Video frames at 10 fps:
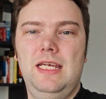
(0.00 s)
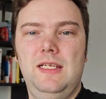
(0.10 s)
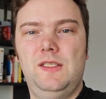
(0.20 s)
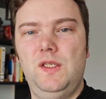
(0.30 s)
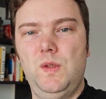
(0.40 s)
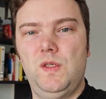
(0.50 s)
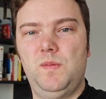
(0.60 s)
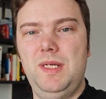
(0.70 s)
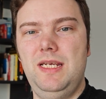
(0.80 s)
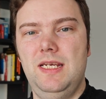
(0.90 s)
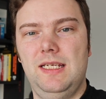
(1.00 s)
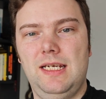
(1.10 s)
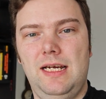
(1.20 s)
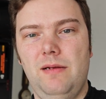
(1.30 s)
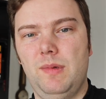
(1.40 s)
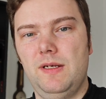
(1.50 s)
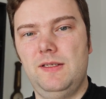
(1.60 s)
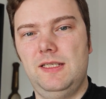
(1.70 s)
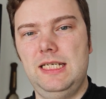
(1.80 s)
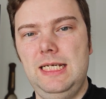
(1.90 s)
its USB
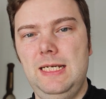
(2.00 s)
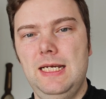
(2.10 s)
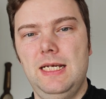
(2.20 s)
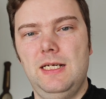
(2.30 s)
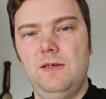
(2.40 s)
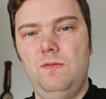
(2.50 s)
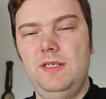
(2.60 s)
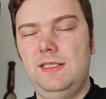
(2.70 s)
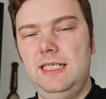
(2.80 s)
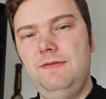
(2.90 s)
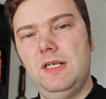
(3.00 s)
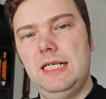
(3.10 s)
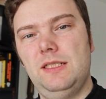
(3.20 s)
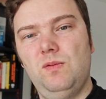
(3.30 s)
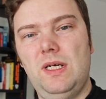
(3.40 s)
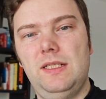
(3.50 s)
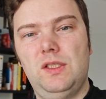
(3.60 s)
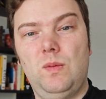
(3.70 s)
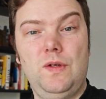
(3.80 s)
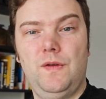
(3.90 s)
Type-C receiver as well.
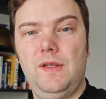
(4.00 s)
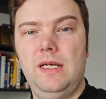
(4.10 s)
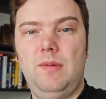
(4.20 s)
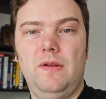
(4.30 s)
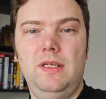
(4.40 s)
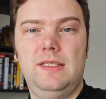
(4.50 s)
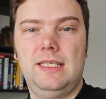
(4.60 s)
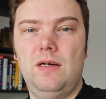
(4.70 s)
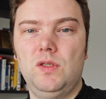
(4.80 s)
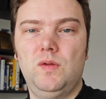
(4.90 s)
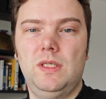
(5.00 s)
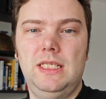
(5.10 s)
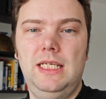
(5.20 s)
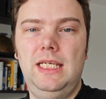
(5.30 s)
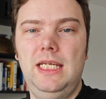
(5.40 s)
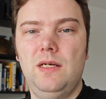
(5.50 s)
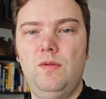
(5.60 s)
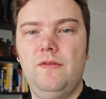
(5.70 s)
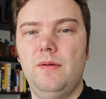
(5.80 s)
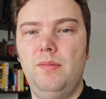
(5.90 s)
So what do you think about the sound quality here
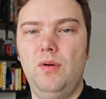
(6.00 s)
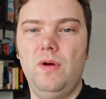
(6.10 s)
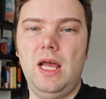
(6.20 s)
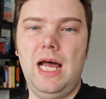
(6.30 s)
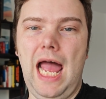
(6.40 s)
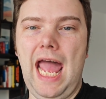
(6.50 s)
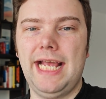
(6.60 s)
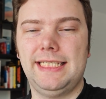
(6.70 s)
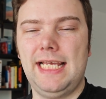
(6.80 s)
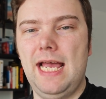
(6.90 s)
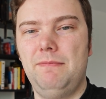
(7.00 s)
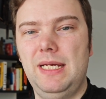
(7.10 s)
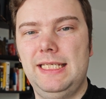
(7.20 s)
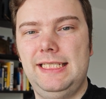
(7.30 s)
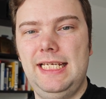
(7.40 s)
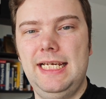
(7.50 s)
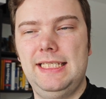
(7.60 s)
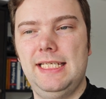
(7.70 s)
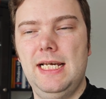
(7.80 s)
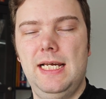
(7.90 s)
with the Boya
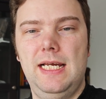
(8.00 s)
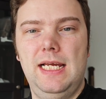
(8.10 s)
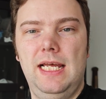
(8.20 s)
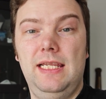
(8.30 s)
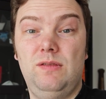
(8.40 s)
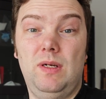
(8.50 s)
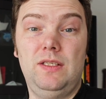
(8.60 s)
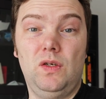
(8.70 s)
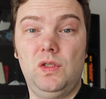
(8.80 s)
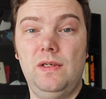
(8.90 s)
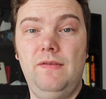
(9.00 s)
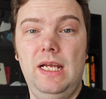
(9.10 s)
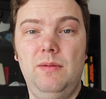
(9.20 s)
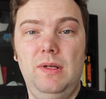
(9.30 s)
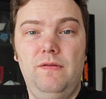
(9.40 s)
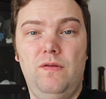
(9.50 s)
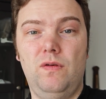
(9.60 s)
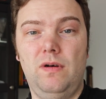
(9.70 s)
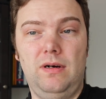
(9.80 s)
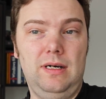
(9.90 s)
XM6? This one is also available
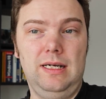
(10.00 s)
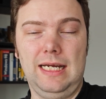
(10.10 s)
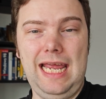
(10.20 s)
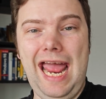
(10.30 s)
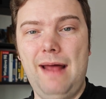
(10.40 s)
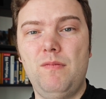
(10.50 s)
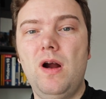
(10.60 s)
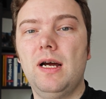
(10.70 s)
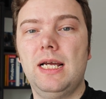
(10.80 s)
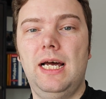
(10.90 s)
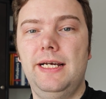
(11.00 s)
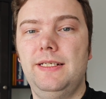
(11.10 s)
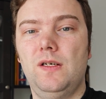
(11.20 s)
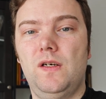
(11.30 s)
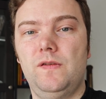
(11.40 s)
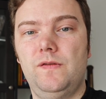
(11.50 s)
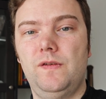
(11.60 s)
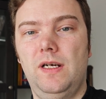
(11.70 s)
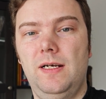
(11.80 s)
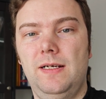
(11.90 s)
for a camera kind
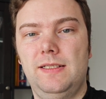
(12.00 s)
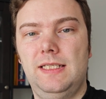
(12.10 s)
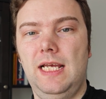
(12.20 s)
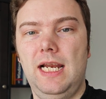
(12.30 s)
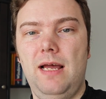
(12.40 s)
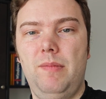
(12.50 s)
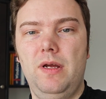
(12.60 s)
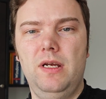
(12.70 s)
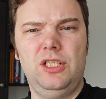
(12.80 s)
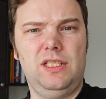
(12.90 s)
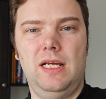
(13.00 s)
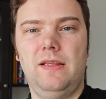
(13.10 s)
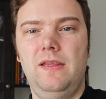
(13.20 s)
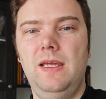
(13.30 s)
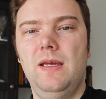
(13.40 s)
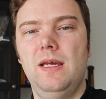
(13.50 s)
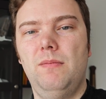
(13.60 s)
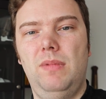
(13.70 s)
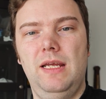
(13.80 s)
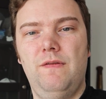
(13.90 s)
of setup, just like the
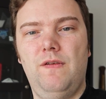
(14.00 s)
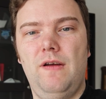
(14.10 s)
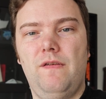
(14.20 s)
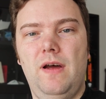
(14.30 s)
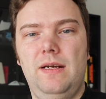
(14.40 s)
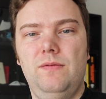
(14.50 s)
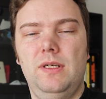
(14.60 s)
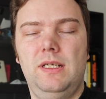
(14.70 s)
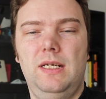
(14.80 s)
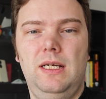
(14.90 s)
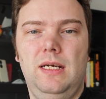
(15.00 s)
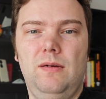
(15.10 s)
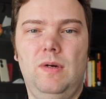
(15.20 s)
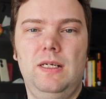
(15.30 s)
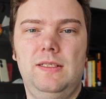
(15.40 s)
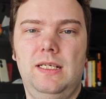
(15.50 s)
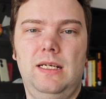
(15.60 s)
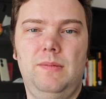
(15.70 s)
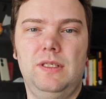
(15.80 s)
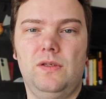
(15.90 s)
Blink 500. Wireless
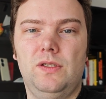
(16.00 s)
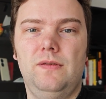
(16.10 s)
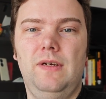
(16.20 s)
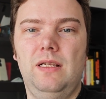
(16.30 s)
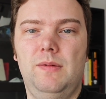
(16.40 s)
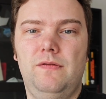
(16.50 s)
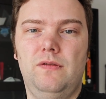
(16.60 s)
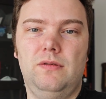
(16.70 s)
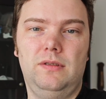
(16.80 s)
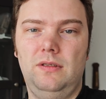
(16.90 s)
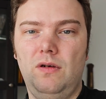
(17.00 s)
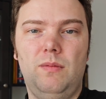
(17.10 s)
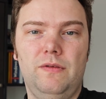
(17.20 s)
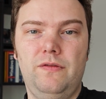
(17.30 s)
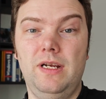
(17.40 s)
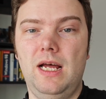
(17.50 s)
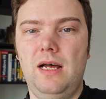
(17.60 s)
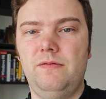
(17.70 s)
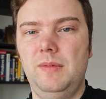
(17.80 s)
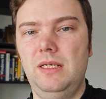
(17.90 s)
setup is also available for a normal
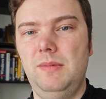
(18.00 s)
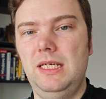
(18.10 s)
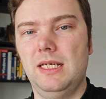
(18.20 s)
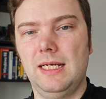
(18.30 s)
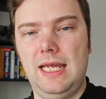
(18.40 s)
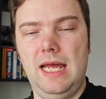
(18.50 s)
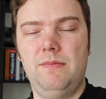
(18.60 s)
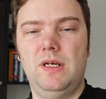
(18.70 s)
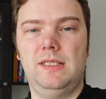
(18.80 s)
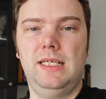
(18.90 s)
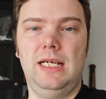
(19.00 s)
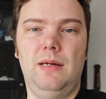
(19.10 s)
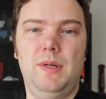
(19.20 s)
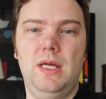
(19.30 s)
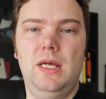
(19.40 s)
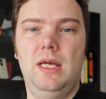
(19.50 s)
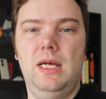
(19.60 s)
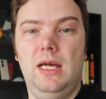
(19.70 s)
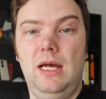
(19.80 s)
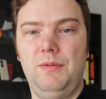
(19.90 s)
3.5mm camera setup.
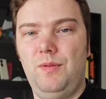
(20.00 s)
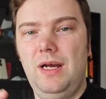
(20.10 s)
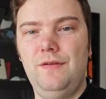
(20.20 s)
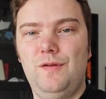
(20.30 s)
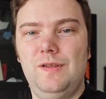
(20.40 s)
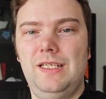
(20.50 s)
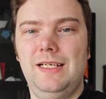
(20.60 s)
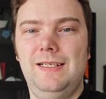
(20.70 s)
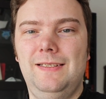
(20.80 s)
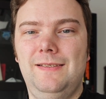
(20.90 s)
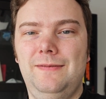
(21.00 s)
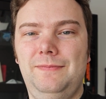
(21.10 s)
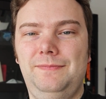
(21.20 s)
I'm quiet for a second.